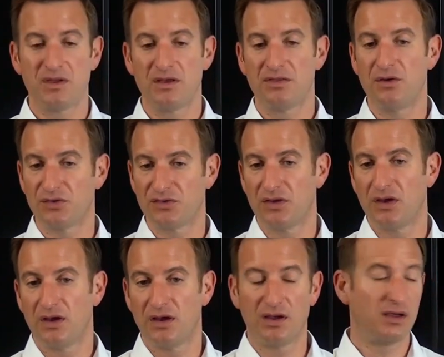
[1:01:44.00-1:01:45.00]
those
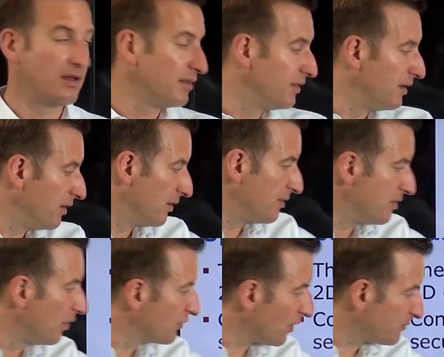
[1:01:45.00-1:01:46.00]

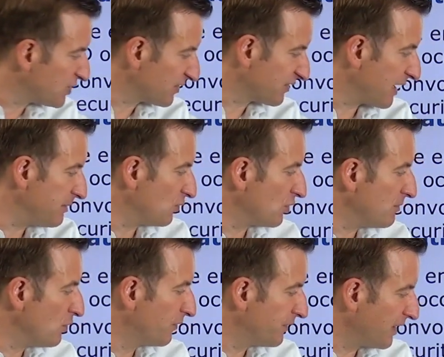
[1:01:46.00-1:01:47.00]
objects can be
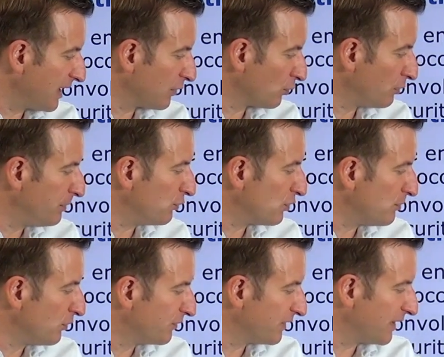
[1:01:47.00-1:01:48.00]
removed again or will be
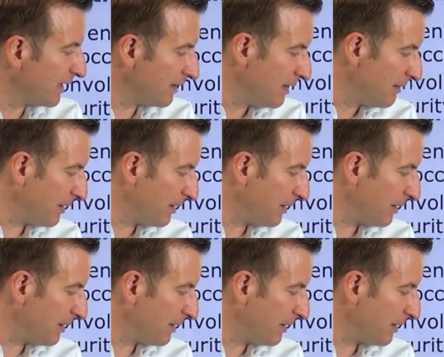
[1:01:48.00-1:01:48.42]
removed again,